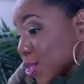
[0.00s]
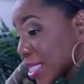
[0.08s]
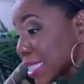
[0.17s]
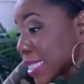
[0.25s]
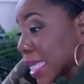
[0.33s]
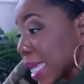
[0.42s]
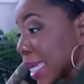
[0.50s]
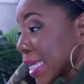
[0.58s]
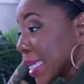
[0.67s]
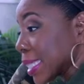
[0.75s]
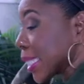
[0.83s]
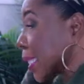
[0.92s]
You just can't
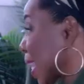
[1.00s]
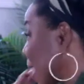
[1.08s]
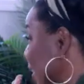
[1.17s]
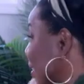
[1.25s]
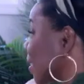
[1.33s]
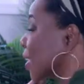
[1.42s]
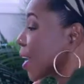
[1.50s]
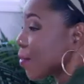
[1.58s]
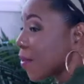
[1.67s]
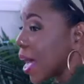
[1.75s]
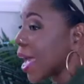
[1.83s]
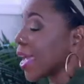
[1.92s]
get the lace to lay
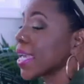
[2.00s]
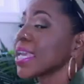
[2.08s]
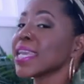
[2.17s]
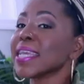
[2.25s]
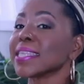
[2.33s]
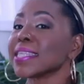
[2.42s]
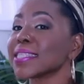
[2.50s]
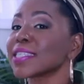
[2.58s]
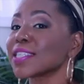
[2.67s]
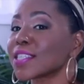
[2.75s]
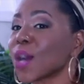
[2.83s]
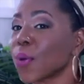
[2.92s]
right. This
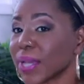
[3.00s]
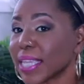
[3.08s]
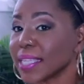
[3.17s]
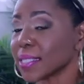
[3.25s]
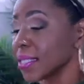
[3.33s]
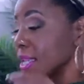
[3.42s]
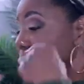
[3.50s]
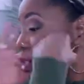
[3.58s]
is so easy.